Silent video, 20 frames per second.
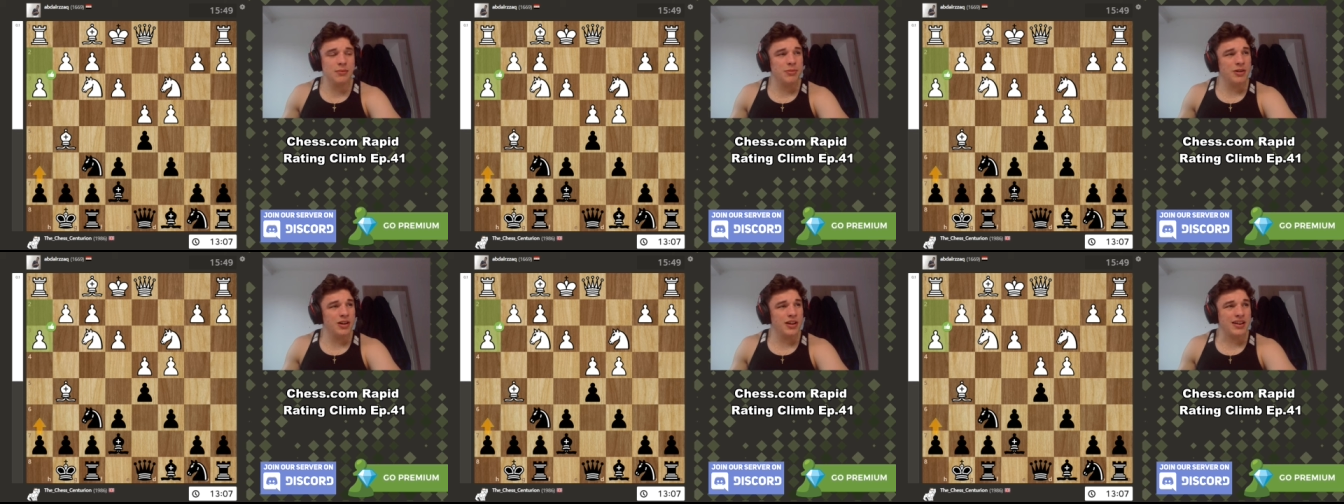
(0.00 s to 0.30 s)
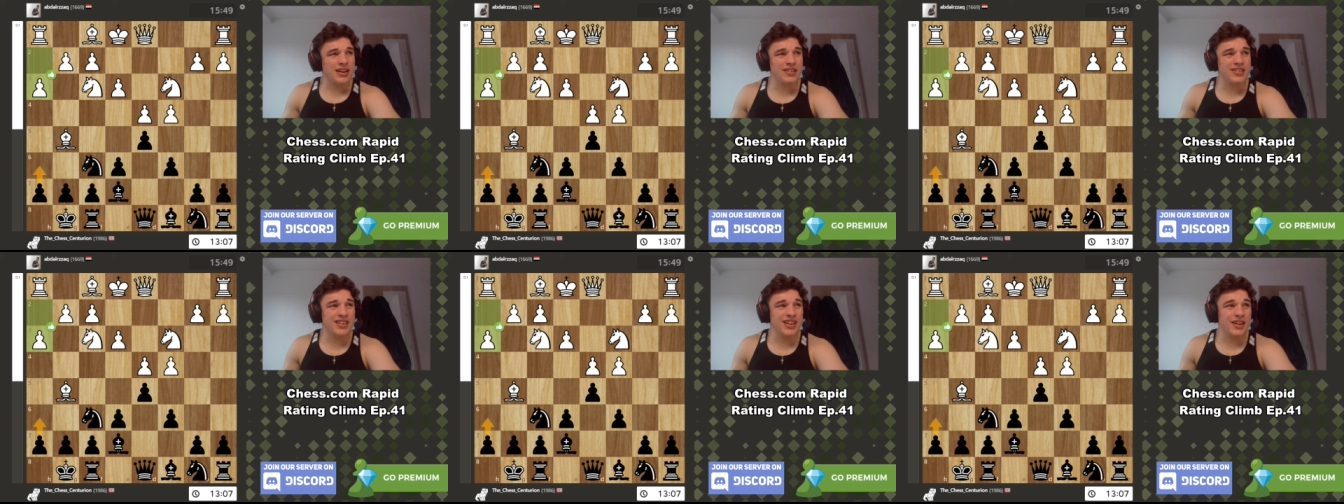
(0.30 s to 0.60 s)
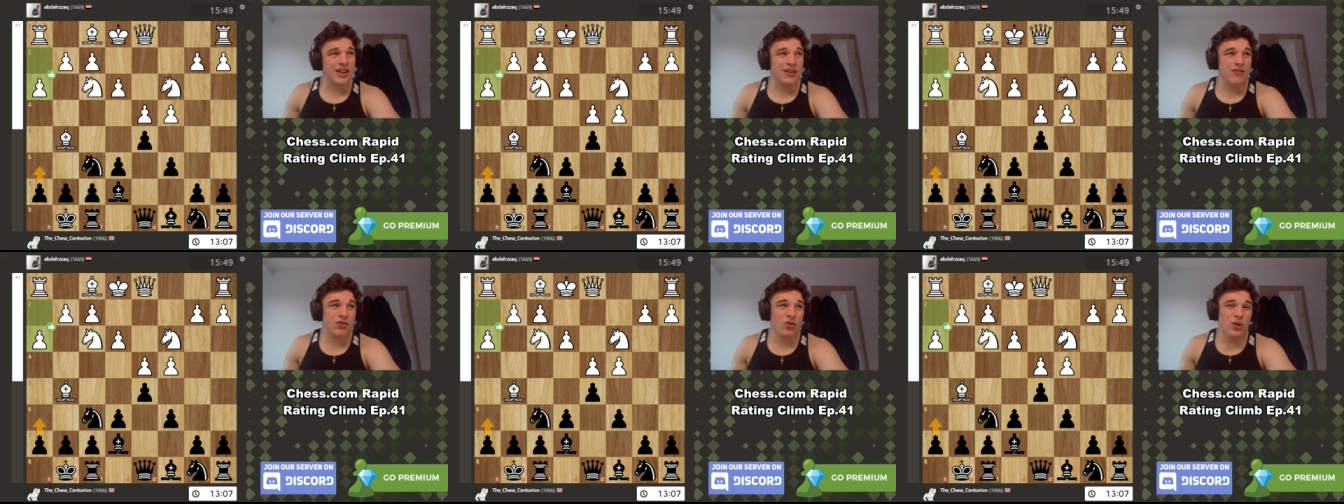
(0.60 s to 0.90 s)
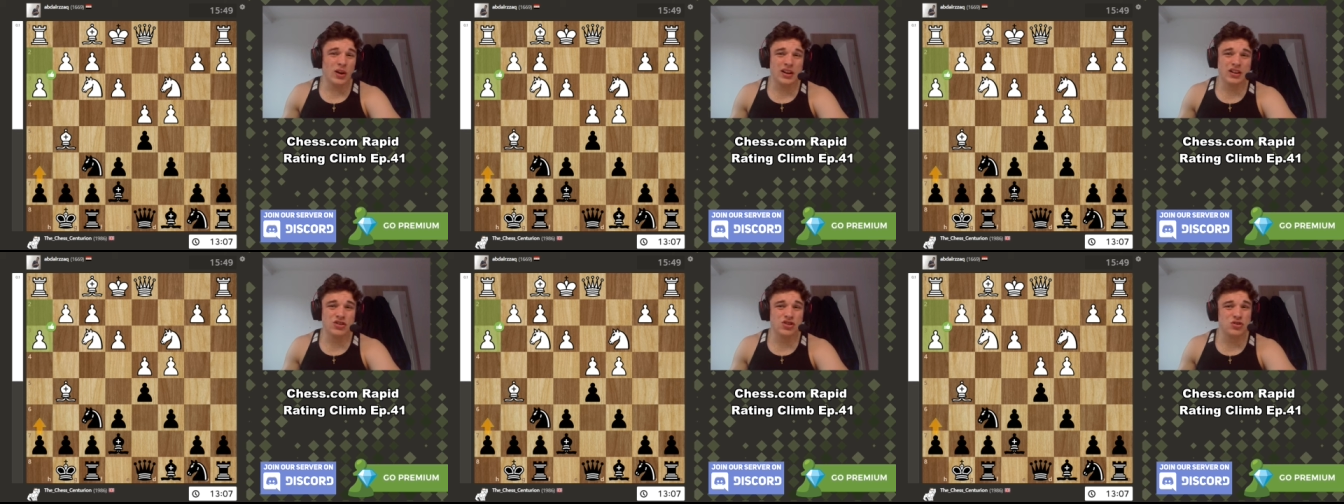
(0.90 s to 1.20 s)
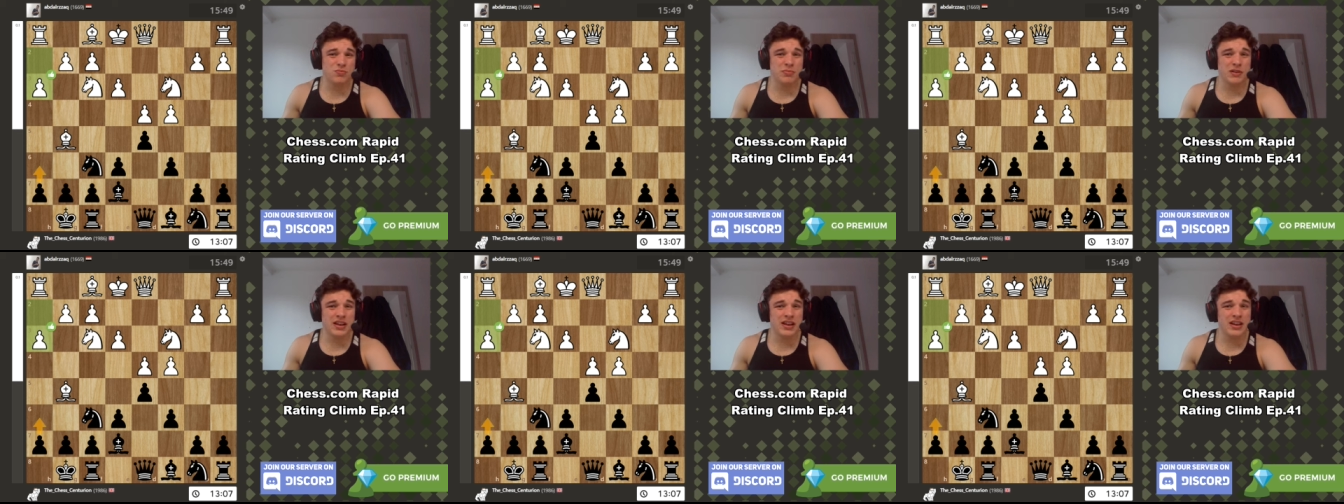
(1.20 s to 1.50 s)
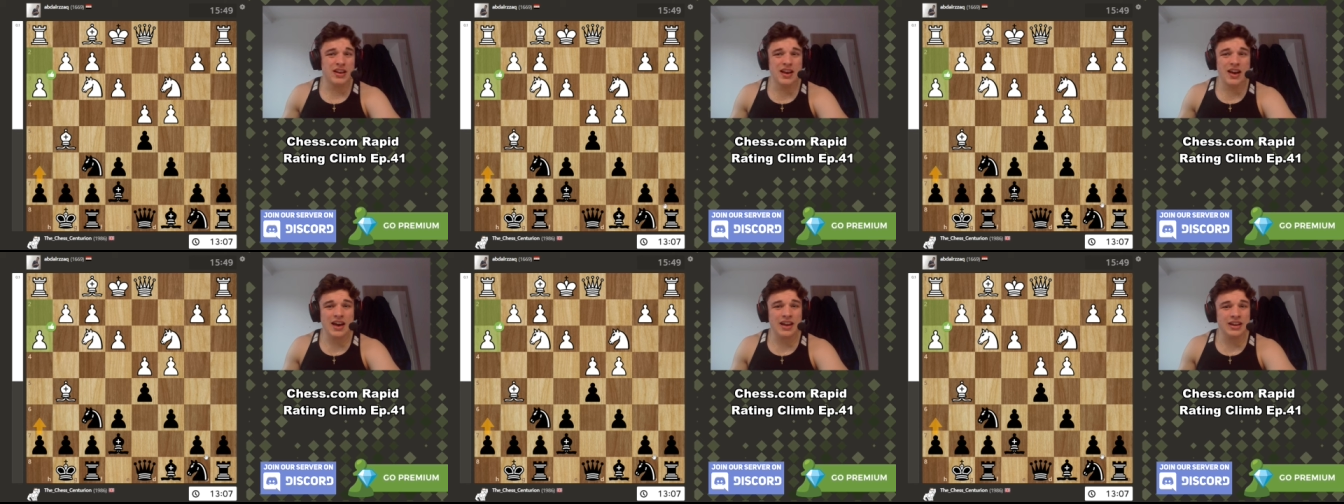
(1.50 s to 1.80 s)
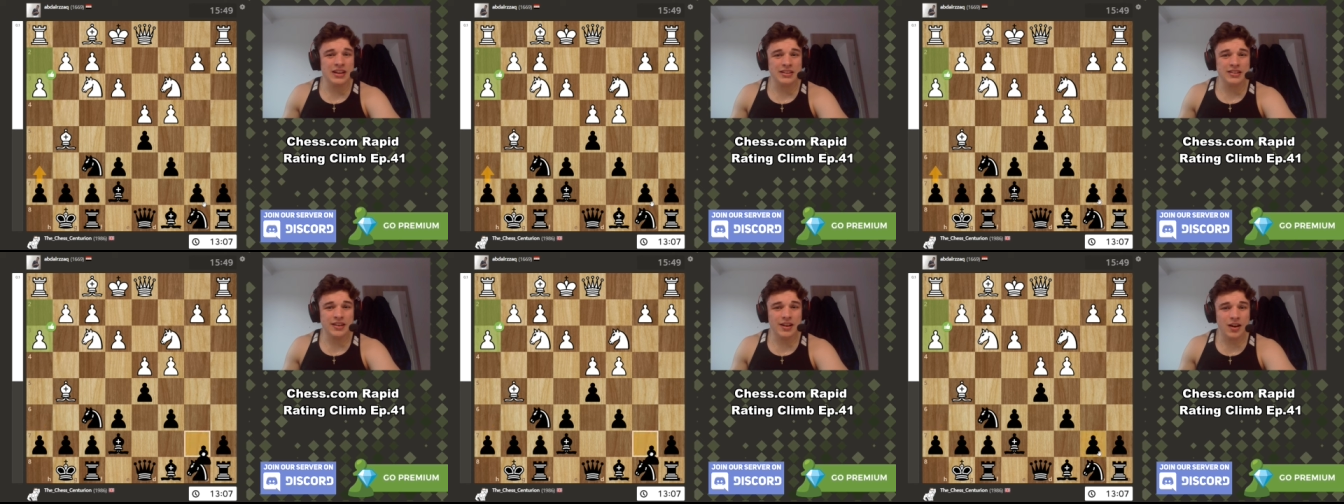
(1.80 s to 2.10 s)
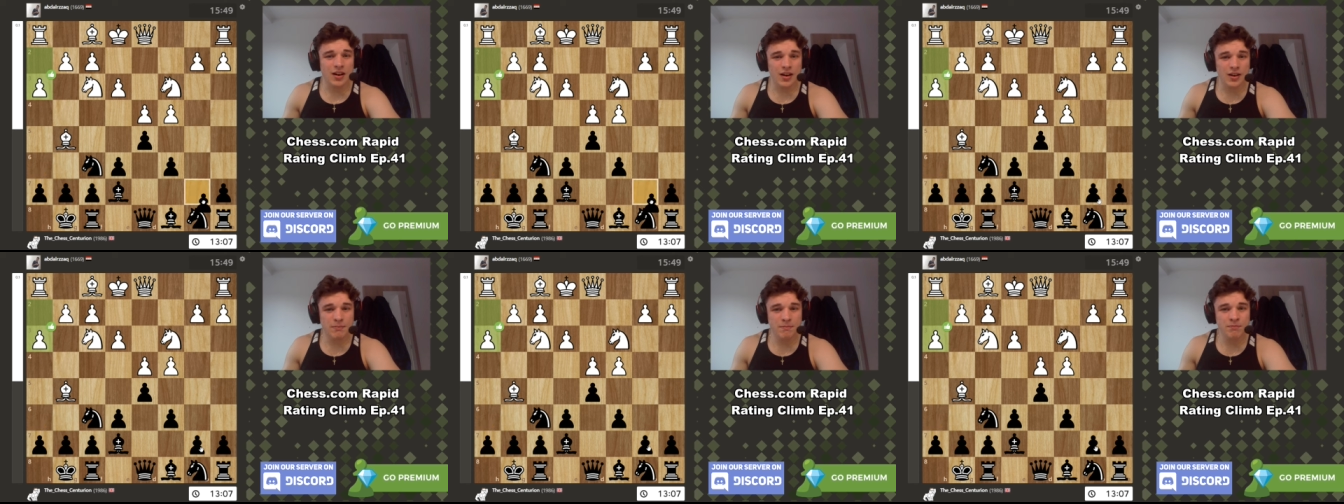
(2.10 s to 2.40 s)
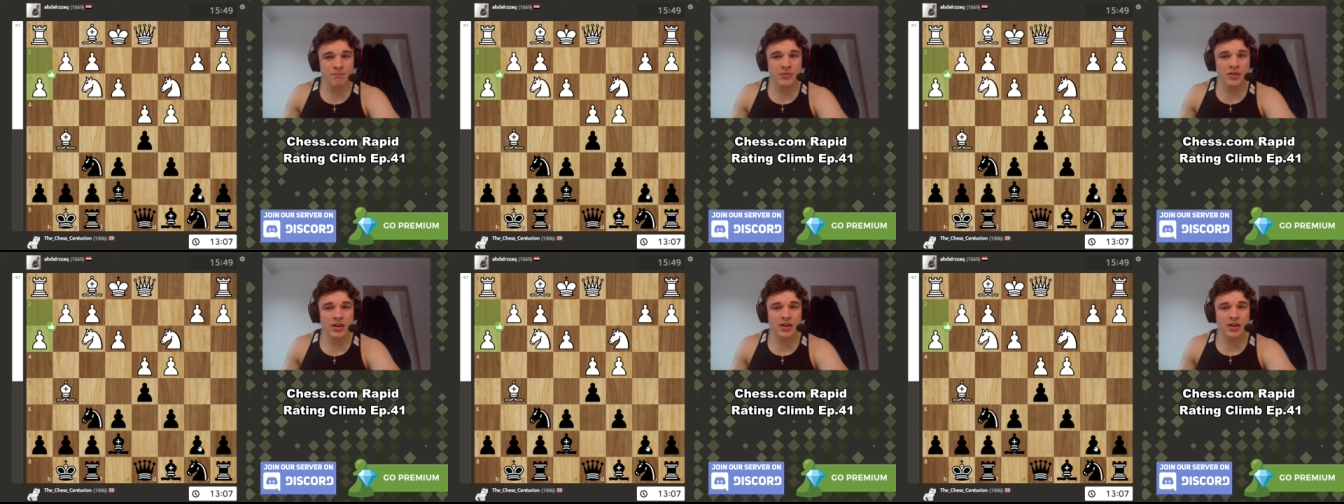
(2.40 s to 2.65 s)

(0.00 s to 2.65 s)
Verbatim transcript: but like I said, I thought I could just play it at any time.